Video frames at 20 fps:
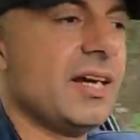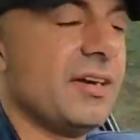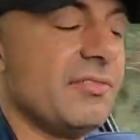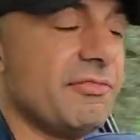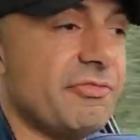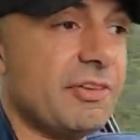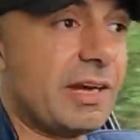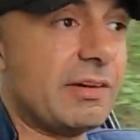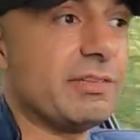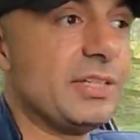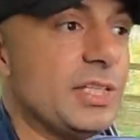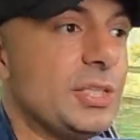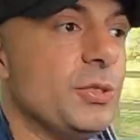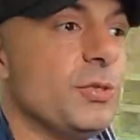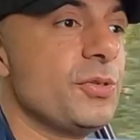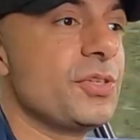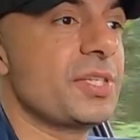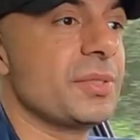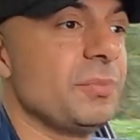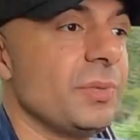very
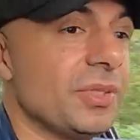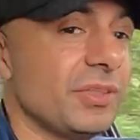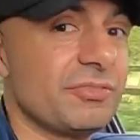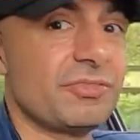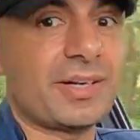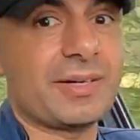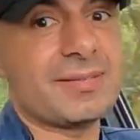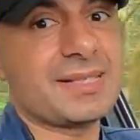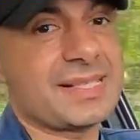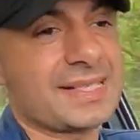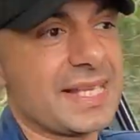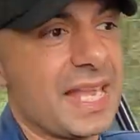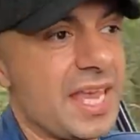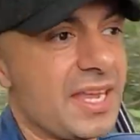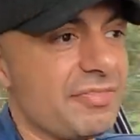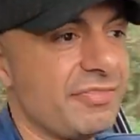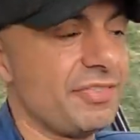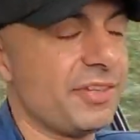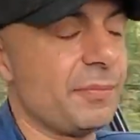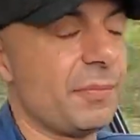usable, very
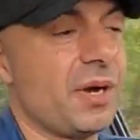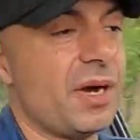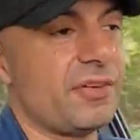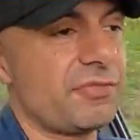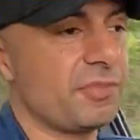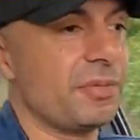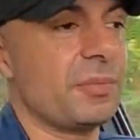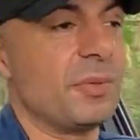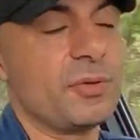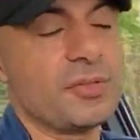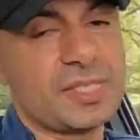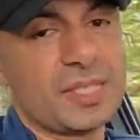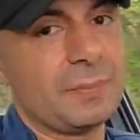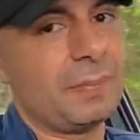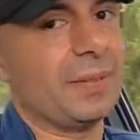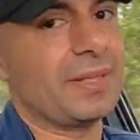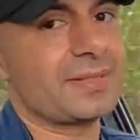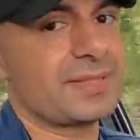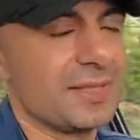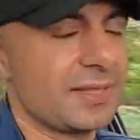safe, apart from no
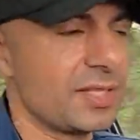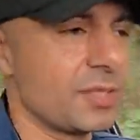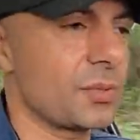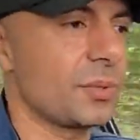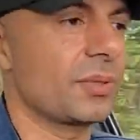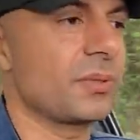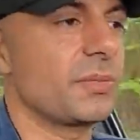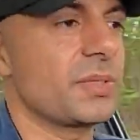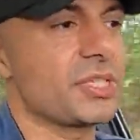seatbelts in this one,